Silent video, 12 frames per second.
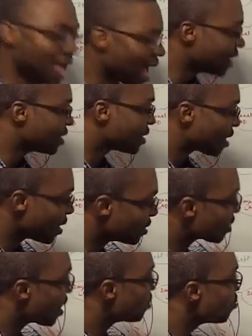statins.
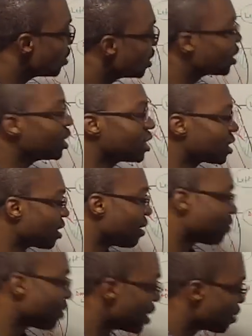Statins are really good
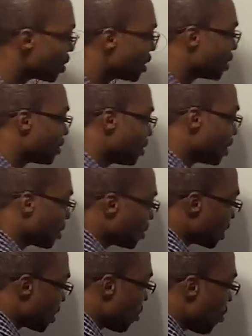stuff, right? You want to
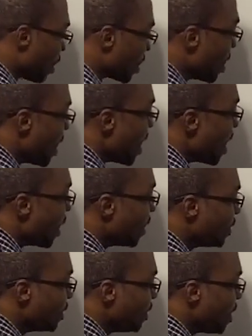decrease their what?
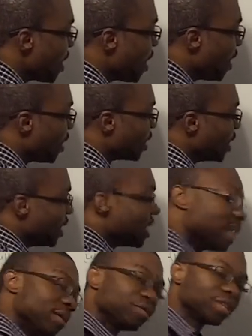LDL.
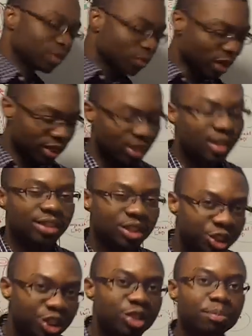You came from the what?
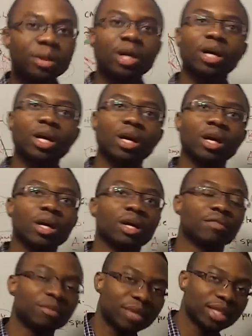The
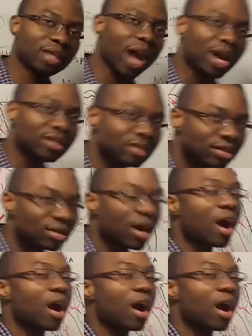cheeseburger from McDonald's.